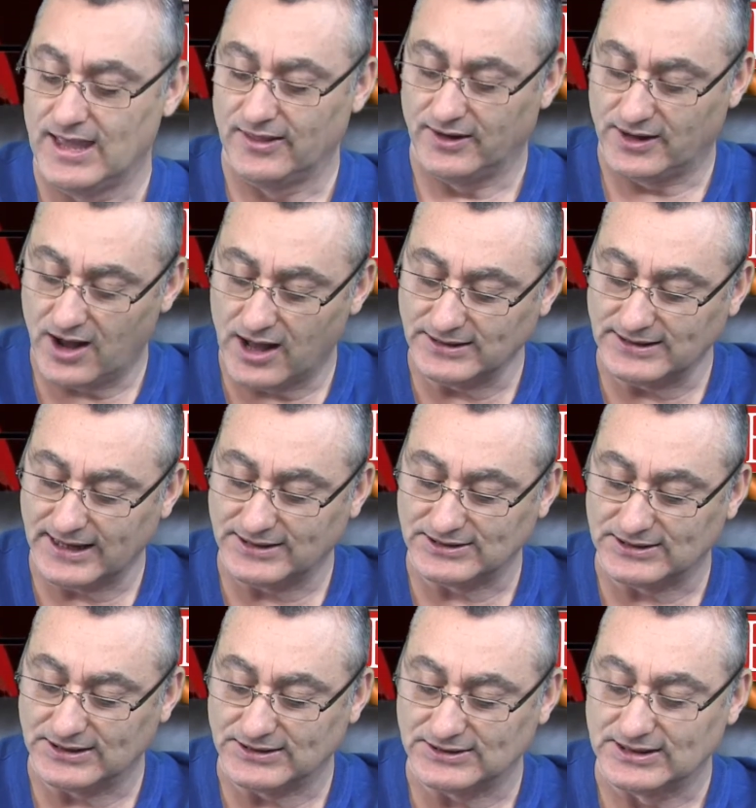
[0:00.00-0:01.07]
The
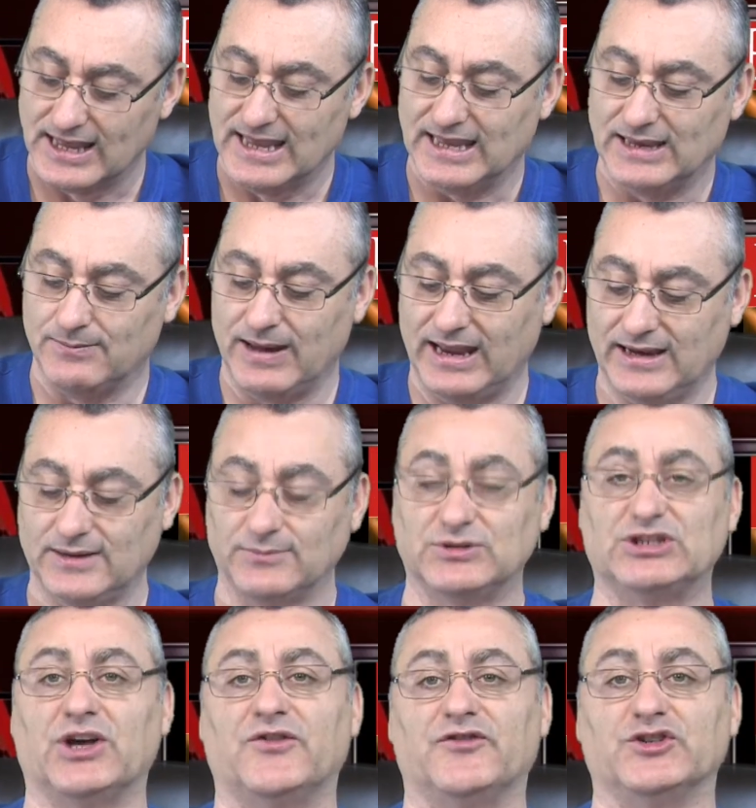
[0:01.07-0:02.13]
context is, he made
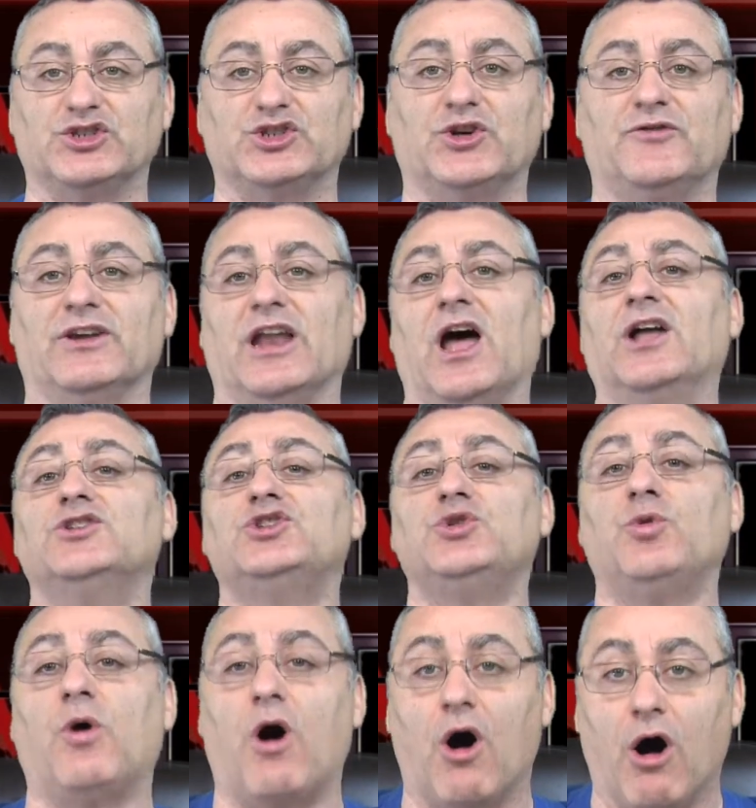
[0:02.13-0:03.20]
himself a servant unto
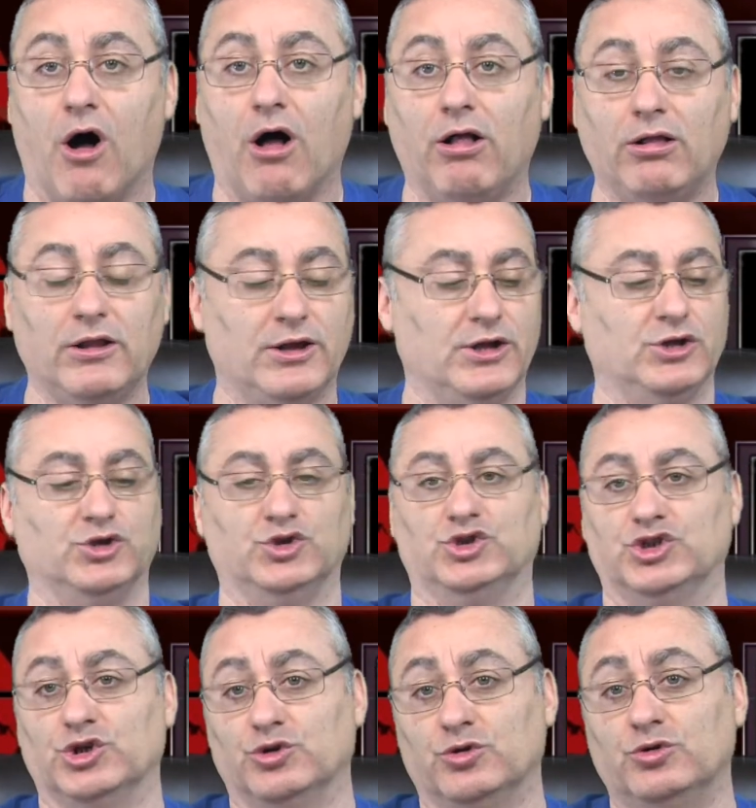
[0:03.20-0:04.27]
all,
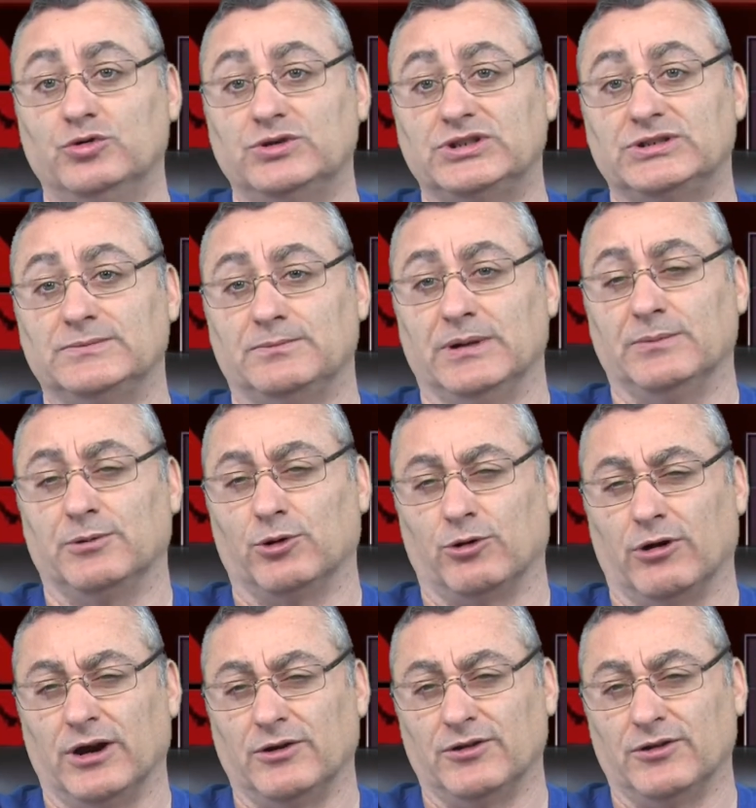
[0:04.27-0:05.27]
Jews, people who are